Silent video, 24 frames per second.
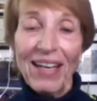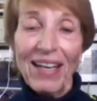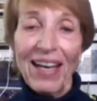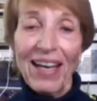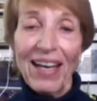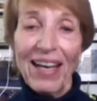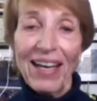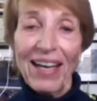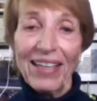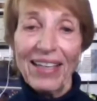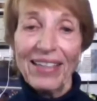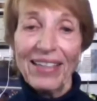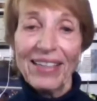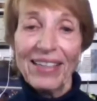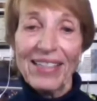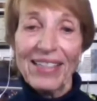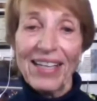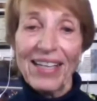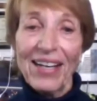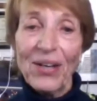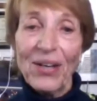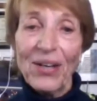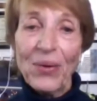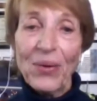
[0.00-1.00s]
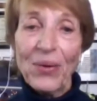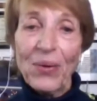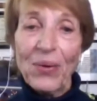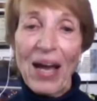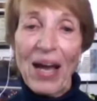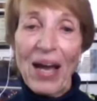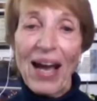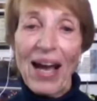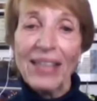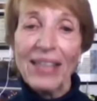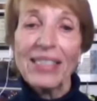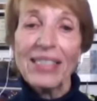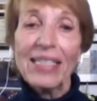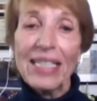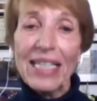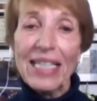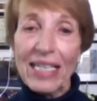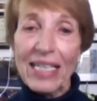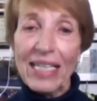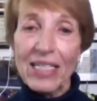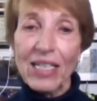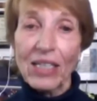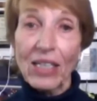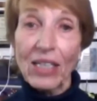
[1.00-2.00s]
And uh, I see
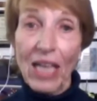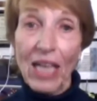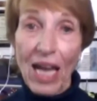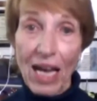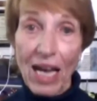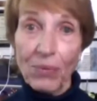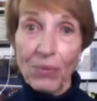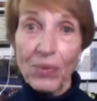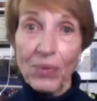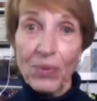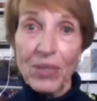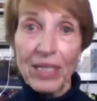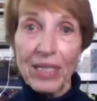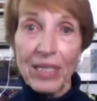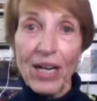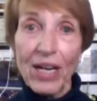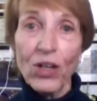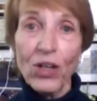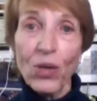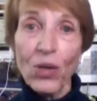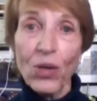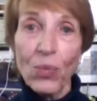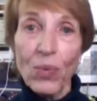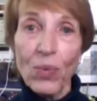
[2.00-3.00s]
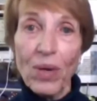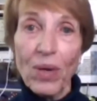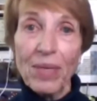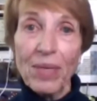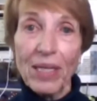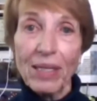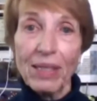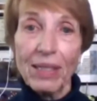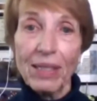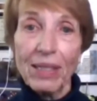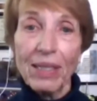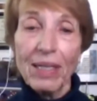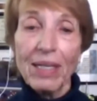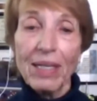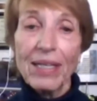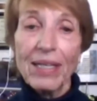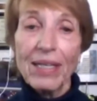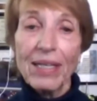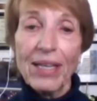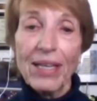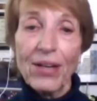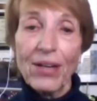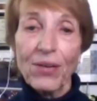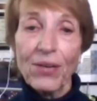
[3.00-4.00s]
this a lot with the younger women.
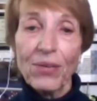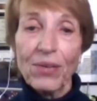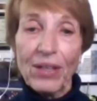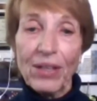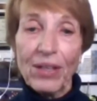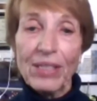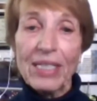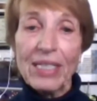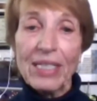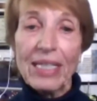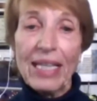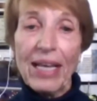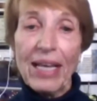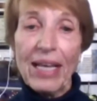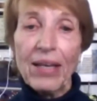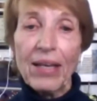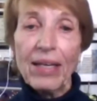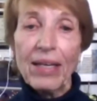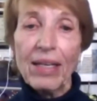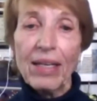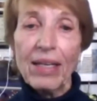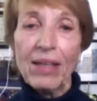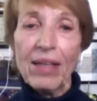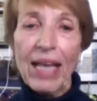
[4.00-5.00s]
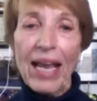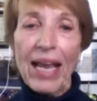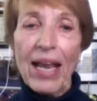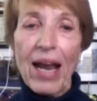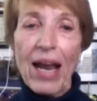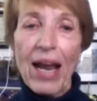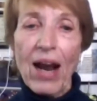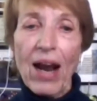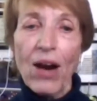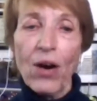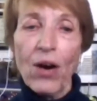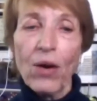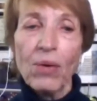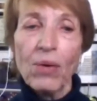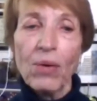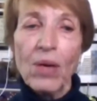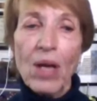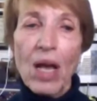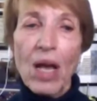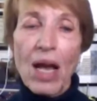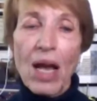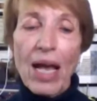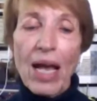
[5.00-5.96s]
They're, they, they, they are